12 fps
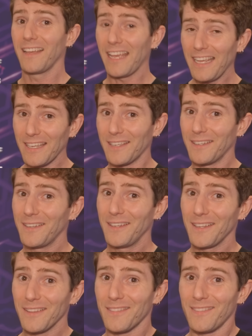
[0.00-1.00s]
hey,
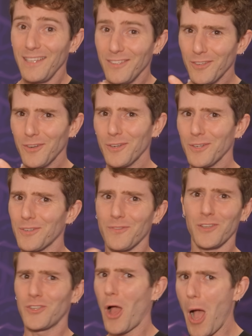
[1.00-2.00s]
these are
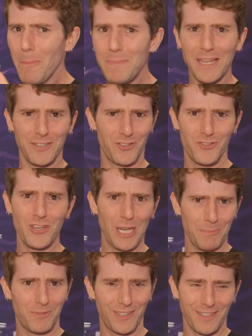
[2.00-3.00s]
the top-end
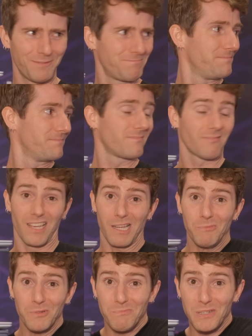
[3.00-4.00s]
chips, and
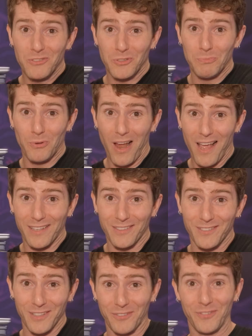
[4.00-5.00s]
I wouldn't be
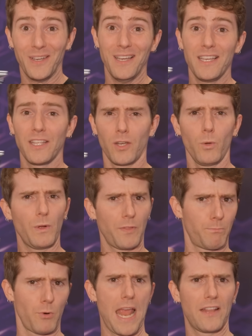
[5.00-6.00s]
surprised if, you know,
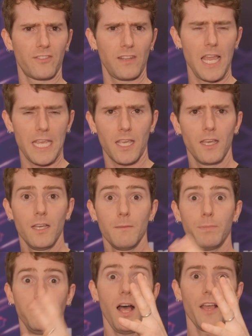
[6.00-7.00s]
with brands like
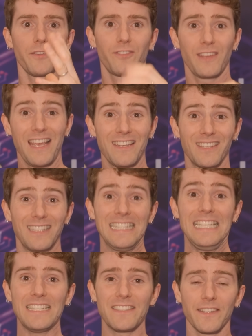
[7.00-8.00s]
Plus and
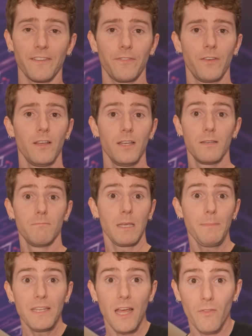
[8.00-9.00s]
Elite, if
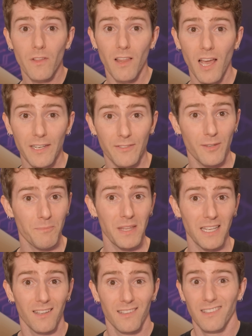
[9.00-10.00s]
maybe down the line
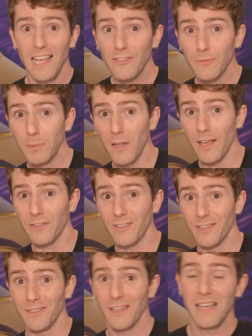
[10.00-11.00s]
something less Plus
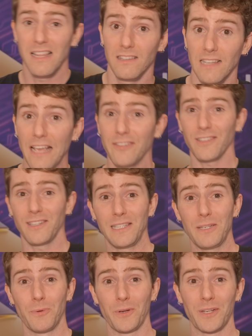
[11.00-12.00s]
and less
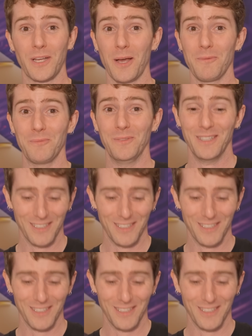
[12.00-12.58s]
Elite were to come.